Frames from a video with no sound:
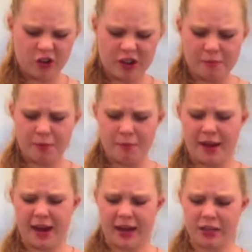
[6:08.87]
cream and
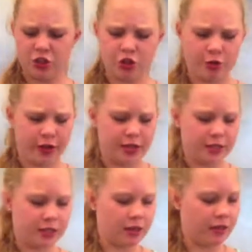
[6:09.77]
bananas showing
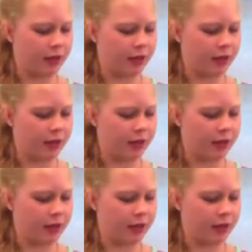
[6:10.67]
is